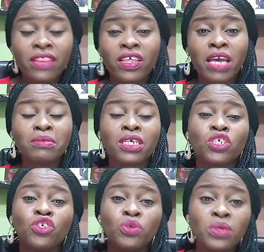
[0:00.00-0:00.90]
the games that
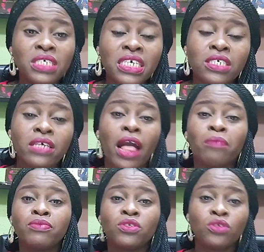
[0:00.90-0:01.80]
she uses to
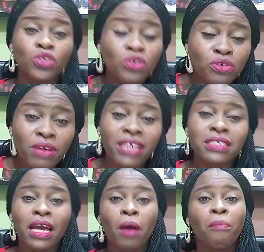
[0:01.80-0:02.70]
help children,
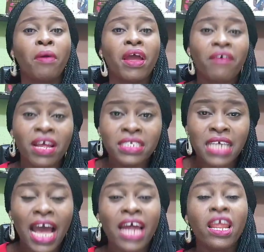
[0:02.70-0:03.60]
to help parents
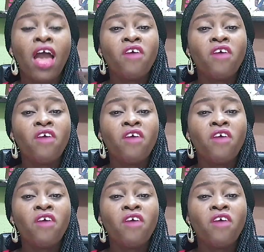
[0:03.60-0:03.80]
and